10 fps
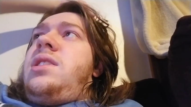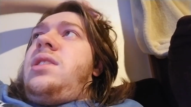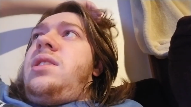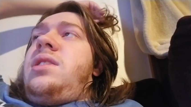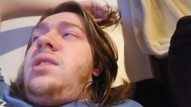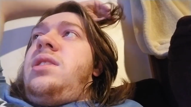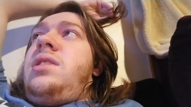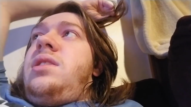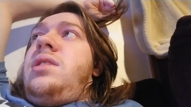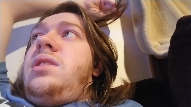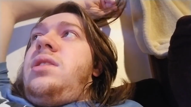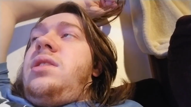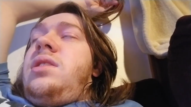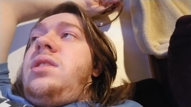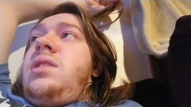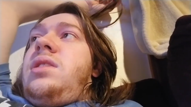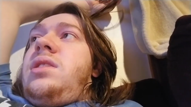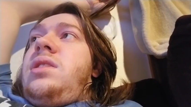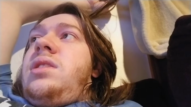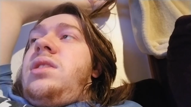
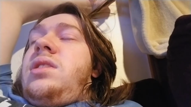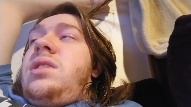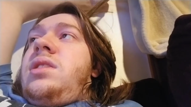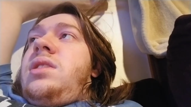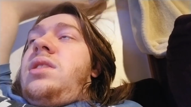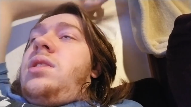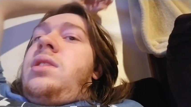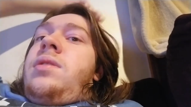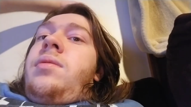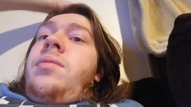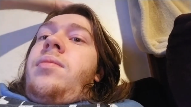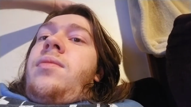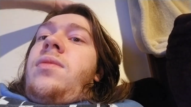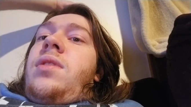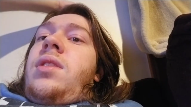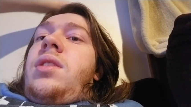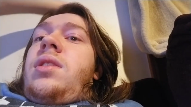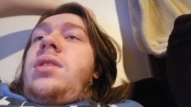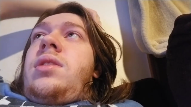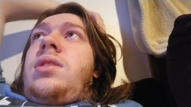
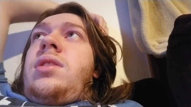[no speech]